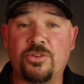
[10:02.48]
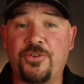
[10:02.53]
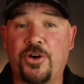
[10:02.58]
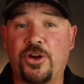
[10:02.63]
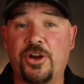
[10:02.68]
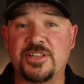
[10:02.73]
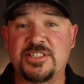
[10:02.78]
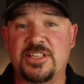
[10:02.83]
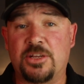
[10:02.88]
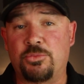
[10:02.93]
the
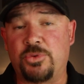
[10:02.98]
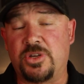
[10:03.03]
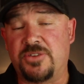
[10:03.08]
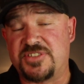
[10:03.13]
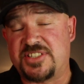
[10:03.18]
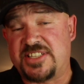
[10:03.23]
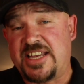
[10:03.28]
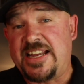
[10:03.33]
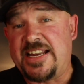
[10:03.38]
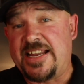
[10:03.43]
photos that we've
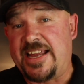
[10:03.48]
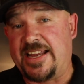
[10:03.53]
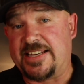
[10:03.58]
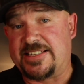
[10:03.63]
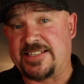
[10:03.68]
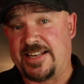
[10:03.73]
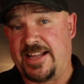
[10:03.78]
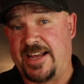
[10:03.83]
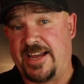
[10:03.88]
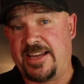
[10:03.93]
seen here
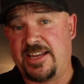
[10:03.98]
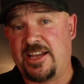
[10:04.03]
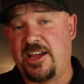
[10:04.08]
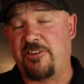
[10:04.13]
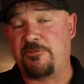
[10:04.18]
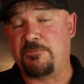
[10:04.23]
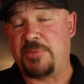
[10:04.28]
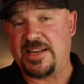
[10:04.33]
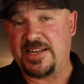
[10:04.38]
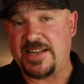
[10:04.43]
today
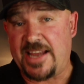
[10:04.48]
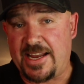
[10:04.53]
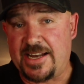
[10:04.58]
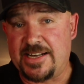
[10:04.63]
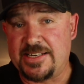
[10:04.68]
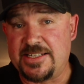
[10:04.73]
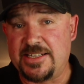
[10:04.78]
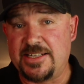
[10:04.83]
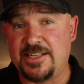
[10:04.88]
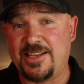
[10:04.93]
have been
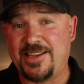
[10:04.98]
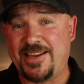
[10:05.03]
edited